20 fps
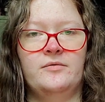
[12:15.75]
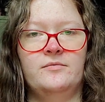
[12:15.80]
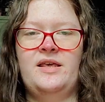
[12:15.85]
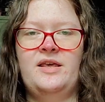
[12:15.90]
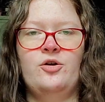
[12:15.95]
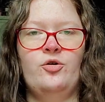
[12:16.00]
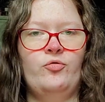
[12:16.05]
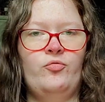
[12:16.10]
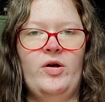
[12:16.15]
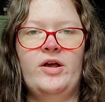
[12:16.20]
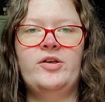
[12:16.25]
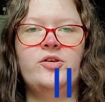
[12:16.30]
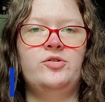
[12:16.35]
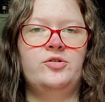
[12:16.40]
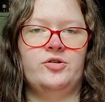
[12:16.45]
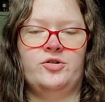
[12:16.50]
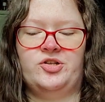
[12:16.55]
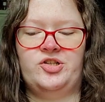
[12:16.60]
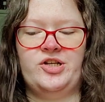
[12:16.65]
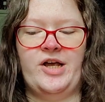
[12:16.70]
The
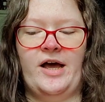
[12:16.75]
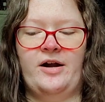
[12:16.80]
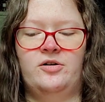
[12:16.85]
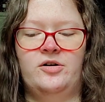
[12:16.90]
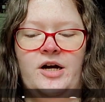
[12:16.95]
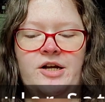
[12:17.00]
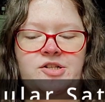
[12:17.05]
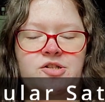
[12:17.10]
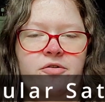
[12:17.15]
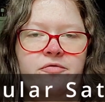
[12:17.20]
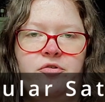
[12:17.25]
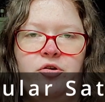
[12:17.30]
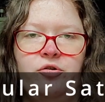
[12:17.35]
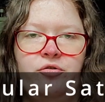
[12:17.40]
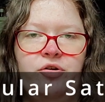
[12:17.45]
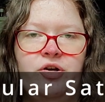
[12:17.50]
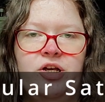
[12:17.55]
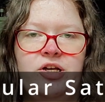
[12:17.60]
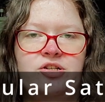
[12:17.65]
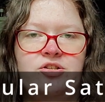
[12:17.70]
irregular satellites of
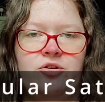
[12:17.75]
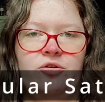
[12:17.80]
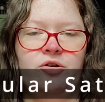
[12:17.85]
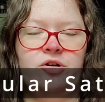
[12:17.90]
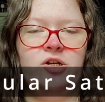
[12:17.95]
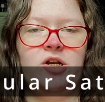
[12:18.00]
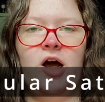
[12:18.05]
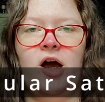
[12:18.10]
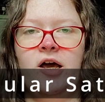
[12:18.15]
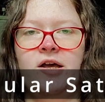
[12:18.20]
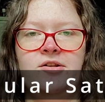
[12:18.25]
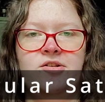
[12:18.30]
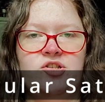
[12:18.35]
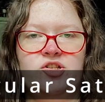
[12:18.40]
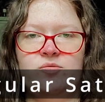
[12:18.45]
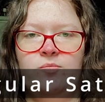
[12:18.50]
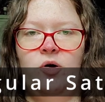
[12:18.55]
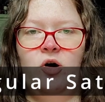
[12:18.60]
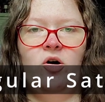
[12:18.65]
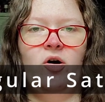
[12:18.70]
Uranus are 9
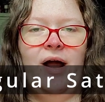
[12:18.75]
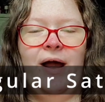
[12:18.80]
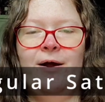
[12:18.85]
small